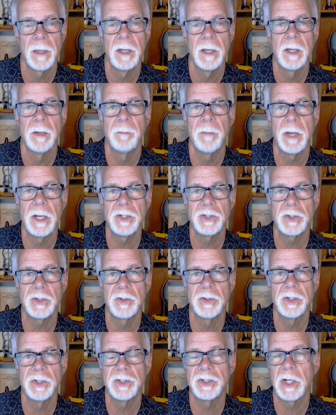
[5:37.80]
Make sure
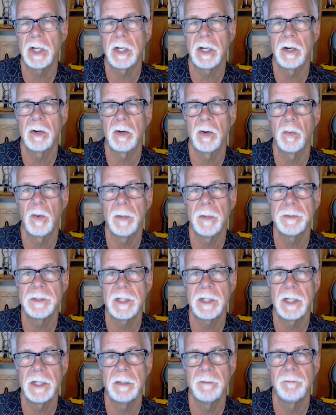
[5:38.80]
you check out our
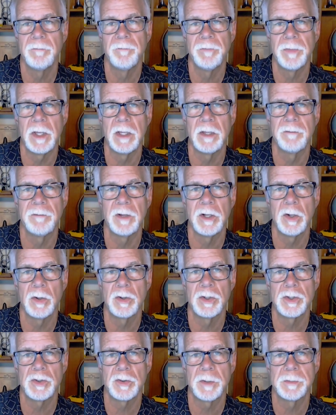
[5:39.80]
website and the video
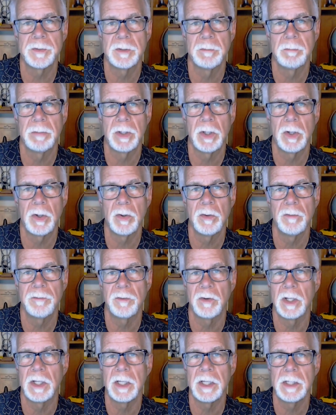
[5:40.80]
description below
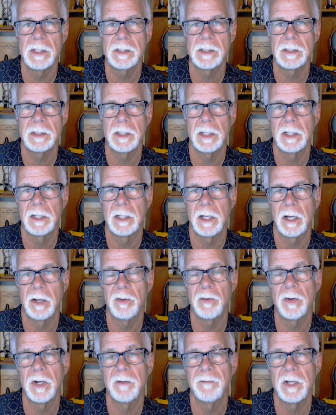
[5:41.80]
for links and
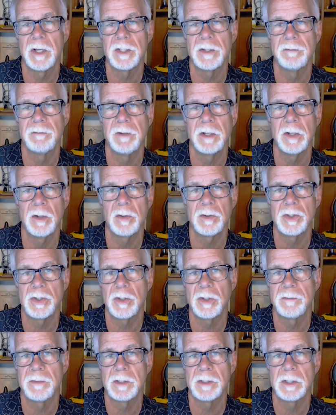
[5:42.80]
other innovation videos,
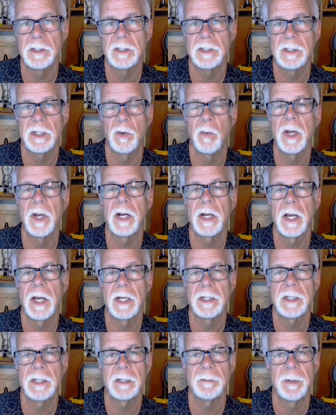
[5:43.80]
services, and a way to
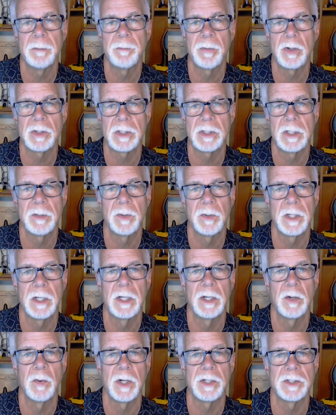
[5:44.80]
contact me personally with
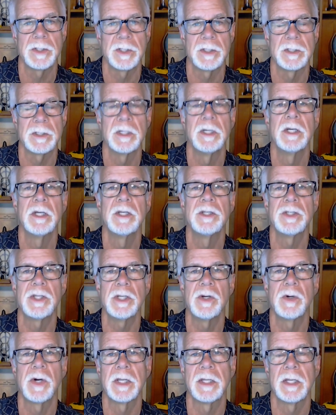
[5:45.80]
any questions. See
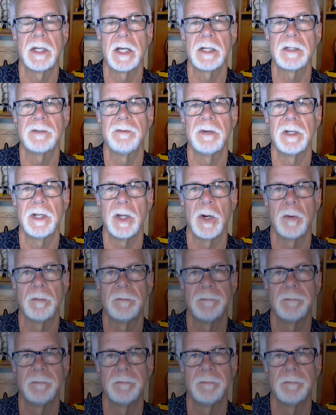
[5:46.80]
you on the next video.